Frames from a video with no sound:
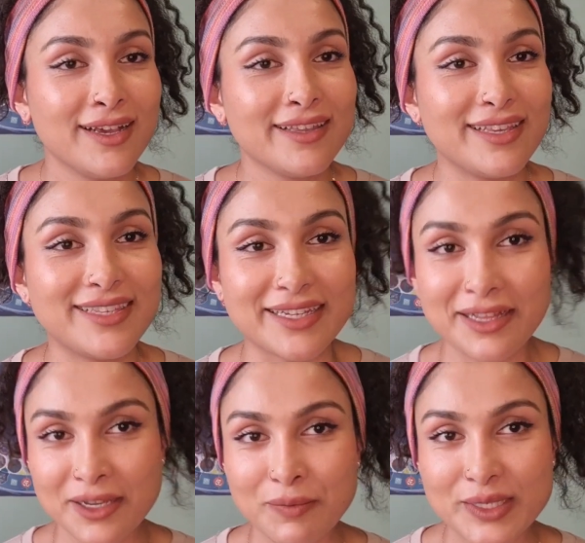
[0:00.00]
this
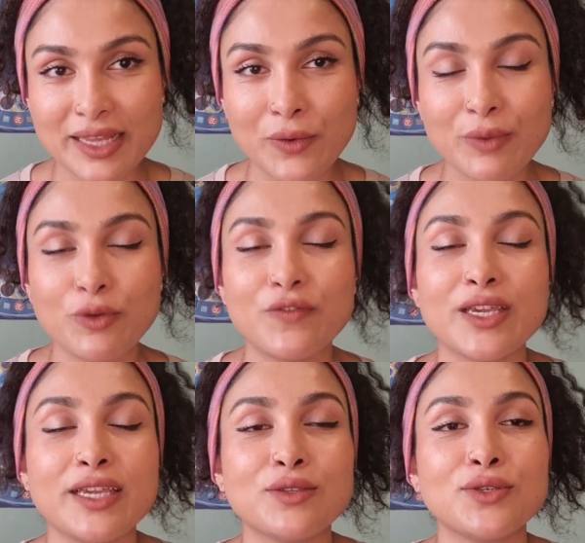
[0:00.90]
eclipse that we're
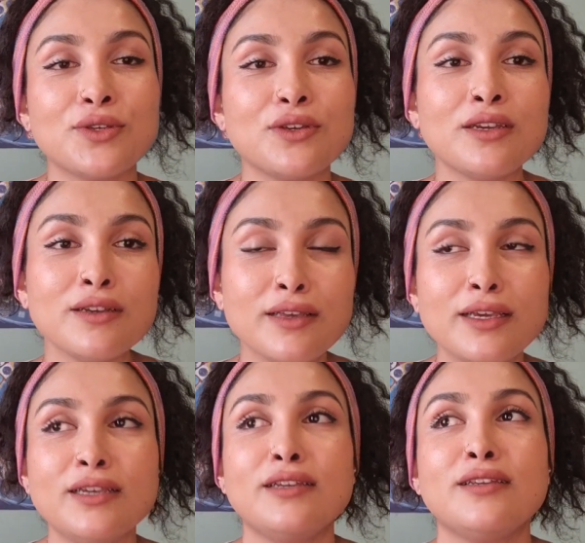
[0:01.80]
moving into,
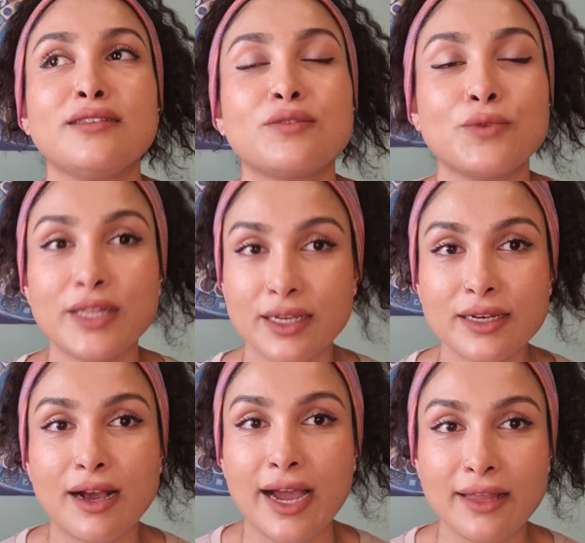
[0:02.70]
it's really going
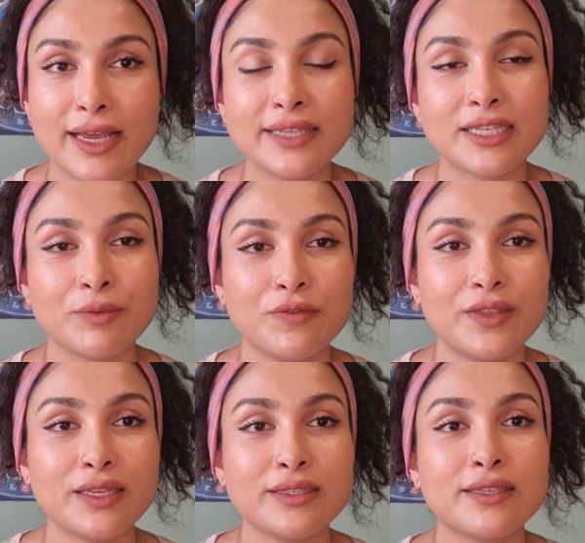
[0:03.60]
to highlight some of
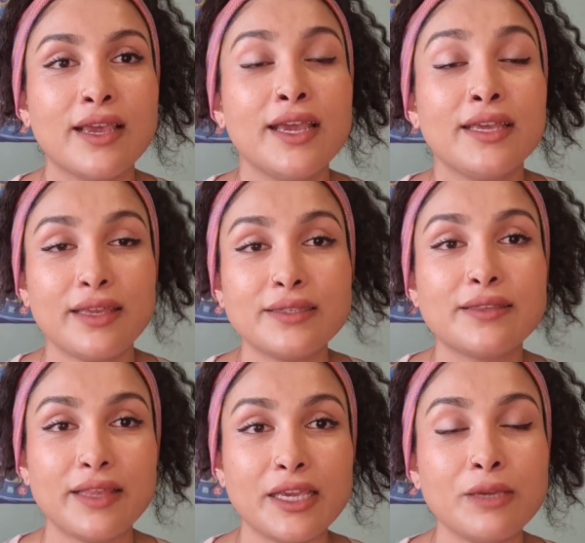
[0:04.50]
these
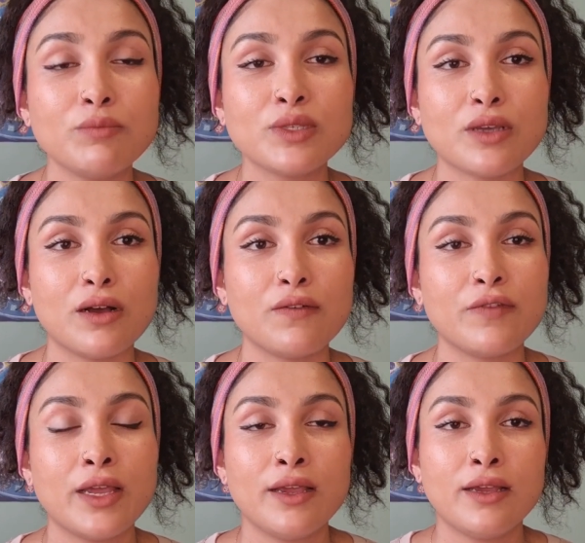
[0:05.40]
themes of
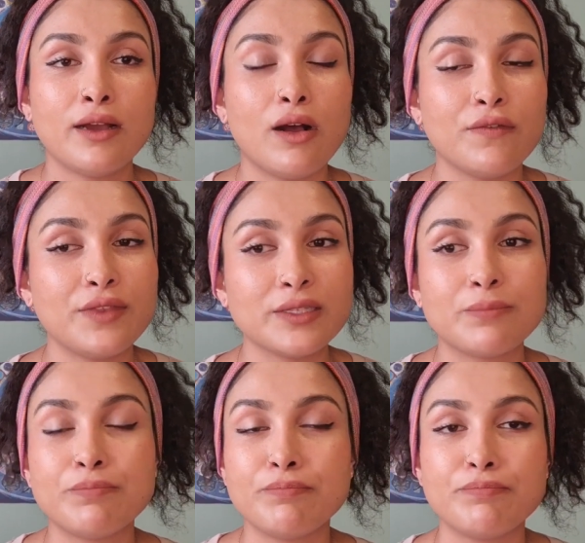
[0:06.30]
this
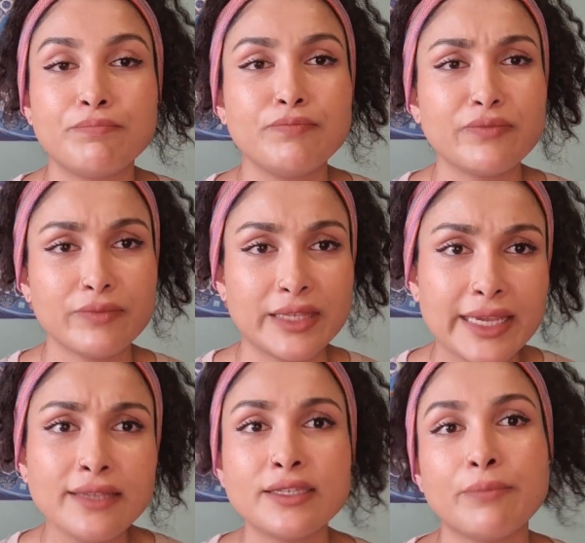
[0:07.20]

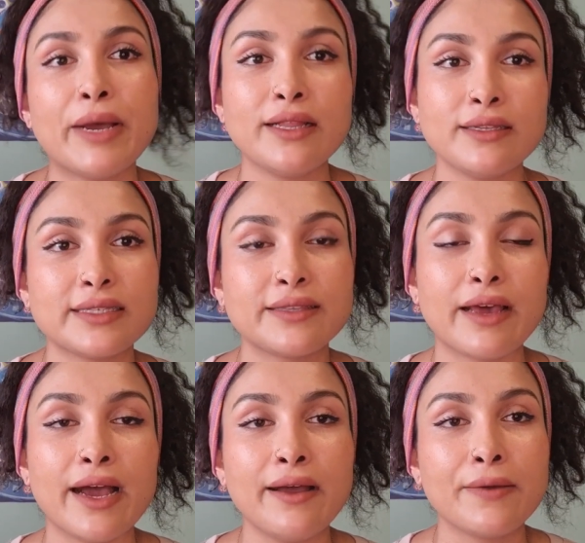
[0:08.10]
need to balance
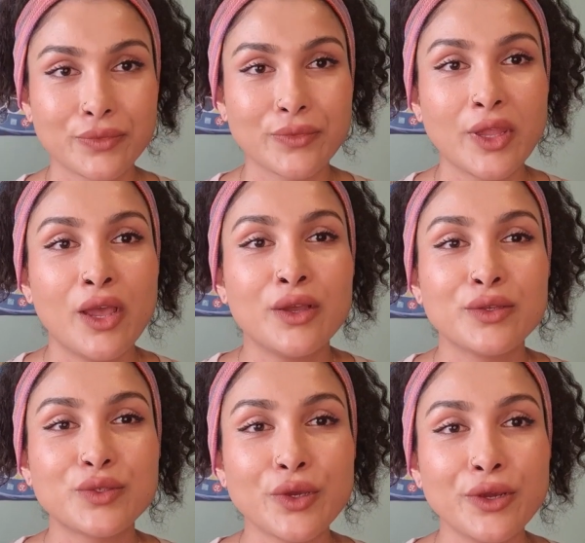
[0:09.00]
that.
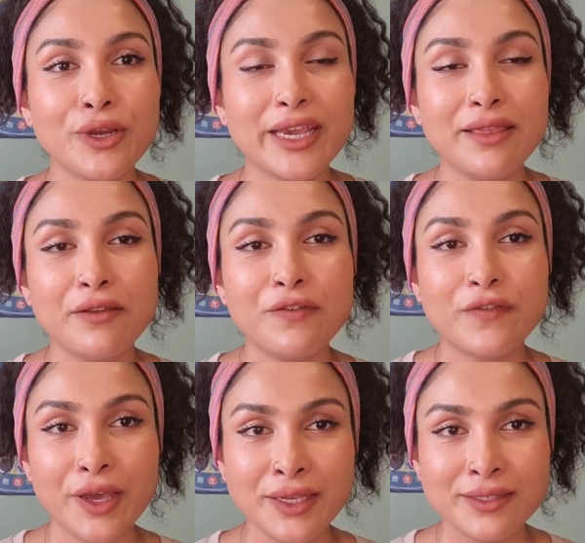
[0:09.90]
So in the
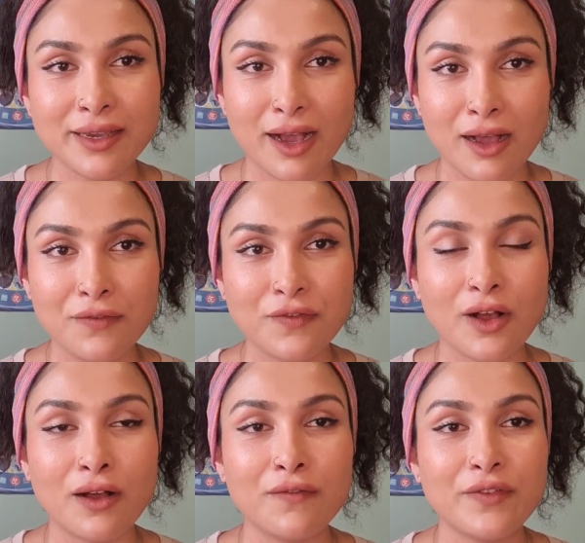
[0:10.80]
first half
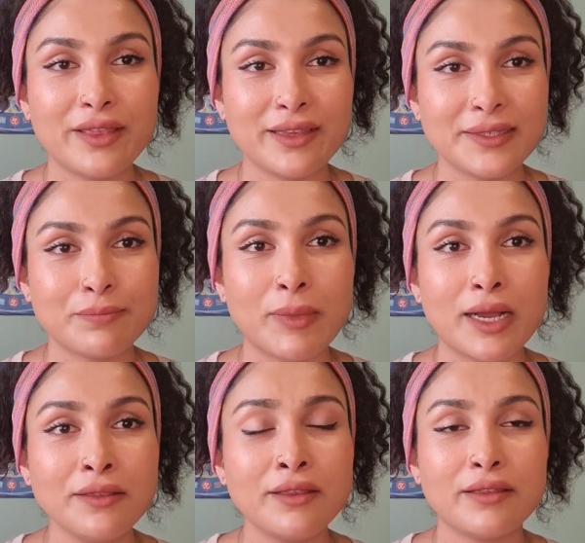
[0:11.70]
of this
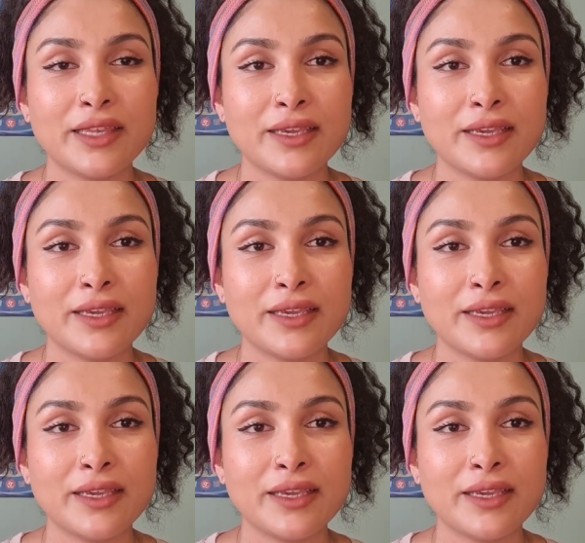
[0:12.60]
month,